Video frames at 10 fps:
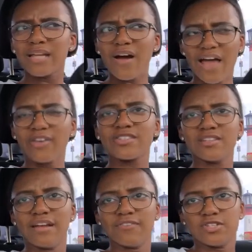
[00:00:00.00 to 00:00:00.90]
now. I used to
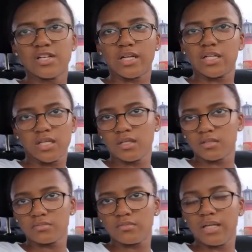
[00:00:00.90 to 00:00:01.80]
never shed a tear
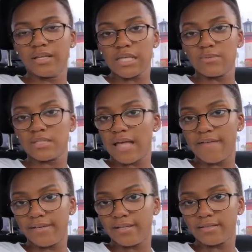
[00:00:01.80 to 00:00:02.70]
unless I was
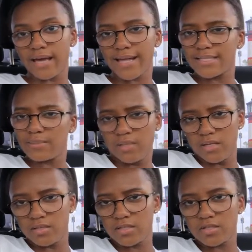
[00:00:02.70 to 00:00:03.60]
laughing at someone
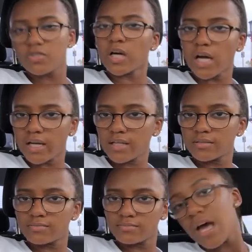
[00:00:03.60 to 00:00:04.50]
else crying.
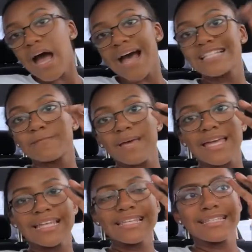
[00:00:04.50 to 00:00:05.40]
I
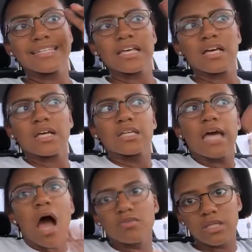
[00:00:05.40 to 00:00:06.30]
spend
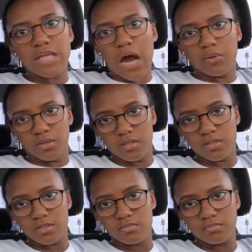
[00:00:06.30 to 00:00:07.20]
countless
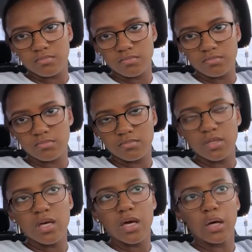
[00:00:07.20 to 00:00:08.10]
hours
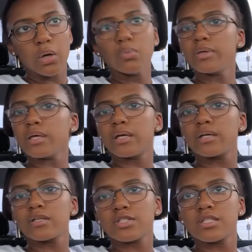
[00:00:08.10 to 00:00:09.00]
a
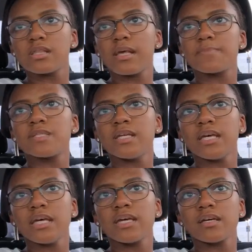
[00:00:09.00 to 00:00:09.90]
week just lip
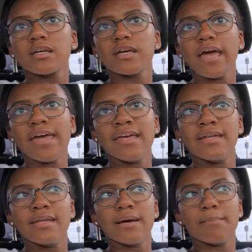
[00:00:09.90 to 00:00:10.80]
singing
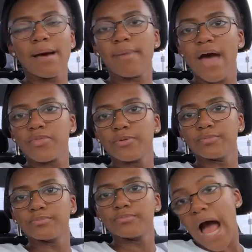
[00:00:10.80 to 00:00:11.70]
in my
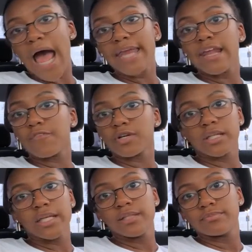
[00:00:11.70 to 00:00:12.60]
bathroom. I never
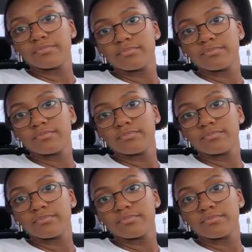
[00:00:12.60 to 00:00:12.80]
clean.